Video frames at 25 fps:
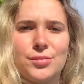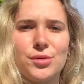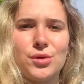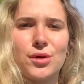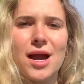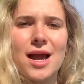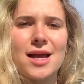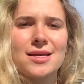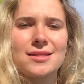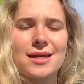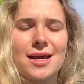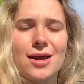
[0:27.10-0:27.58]

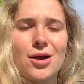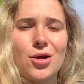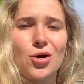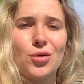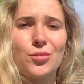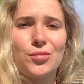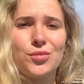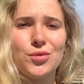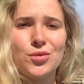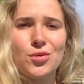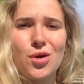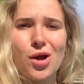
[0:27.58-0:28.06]
guys, I
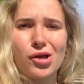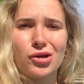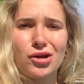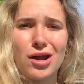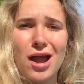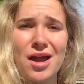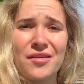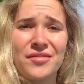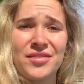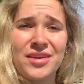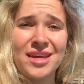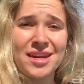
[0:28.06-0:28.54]
hope you all are
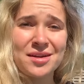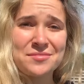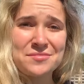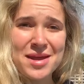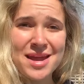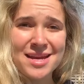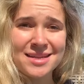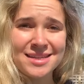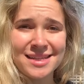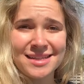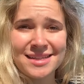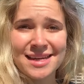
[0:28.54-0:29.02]
having an
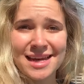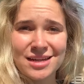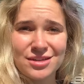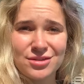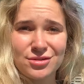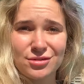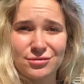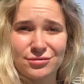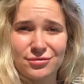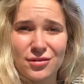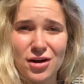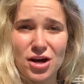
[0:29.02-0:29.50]
amazing day
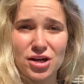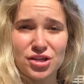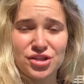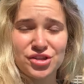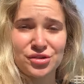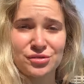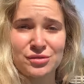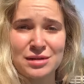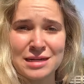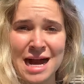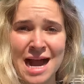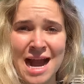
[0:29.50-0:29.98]
so far.
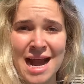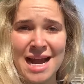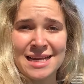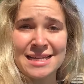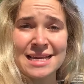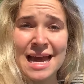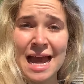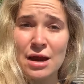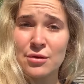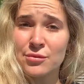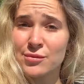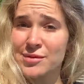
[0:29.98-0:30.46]
So guys,
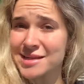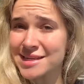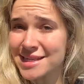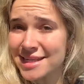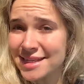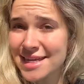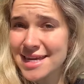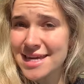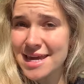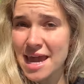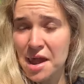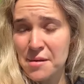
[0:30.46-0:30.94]
I
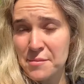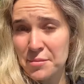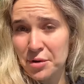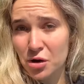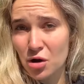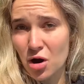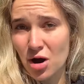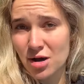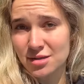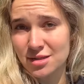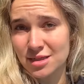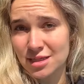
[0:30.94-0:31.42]
recently came
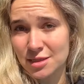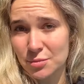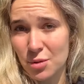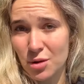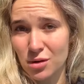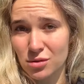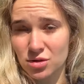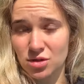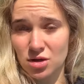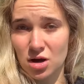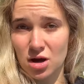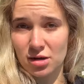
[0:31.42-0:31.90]
across this
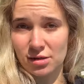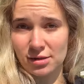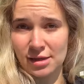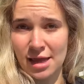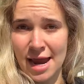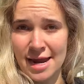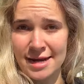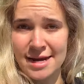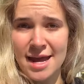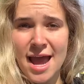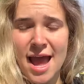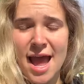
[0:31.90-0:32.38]
post
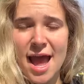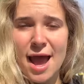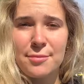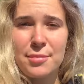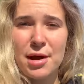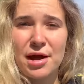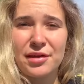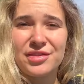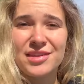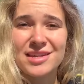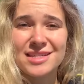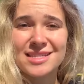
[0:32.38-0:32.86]
online
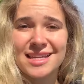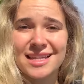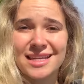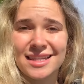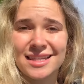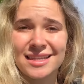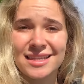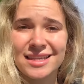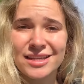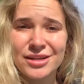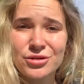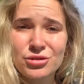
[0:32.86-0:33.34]
about this
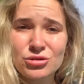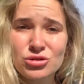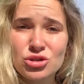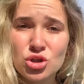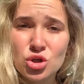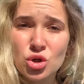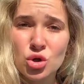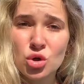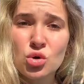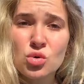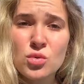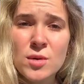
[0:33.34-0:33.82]
little
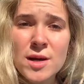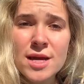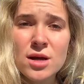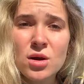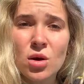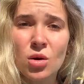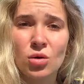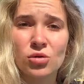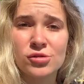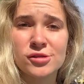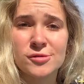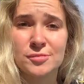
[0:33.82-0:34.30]

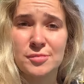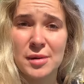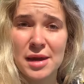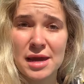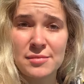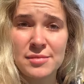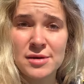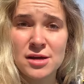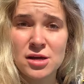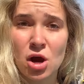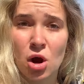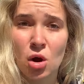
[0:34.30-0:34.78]
two-week-old
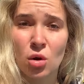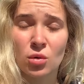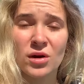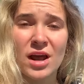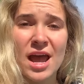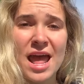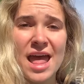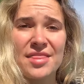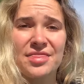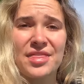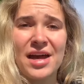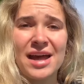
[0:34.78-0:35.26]
baby goat
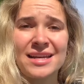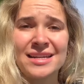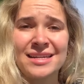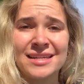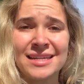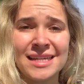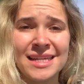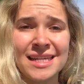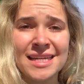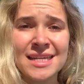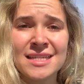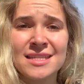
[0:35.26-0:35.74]
that
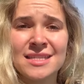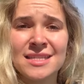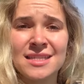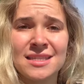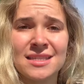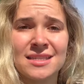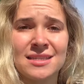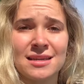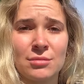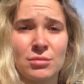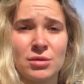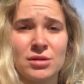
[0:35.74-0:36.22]
needs
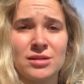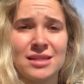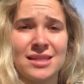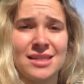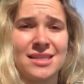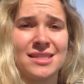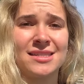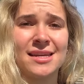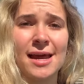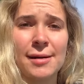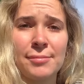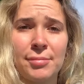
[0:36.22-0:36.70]
someone to
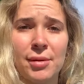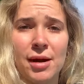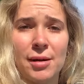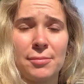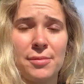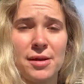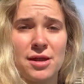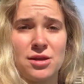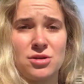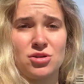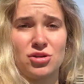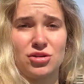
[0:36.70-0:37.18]
step up
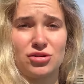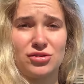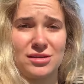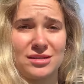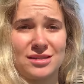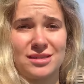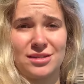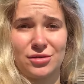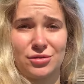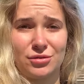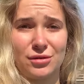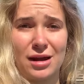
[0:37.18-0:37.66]
and nurse
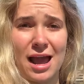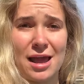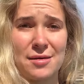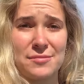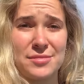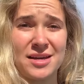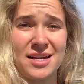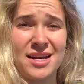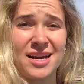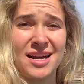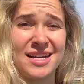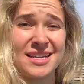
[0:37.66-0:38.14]
this little guy
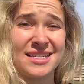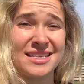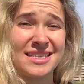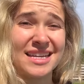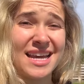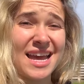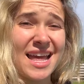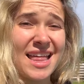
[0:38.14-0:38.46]
because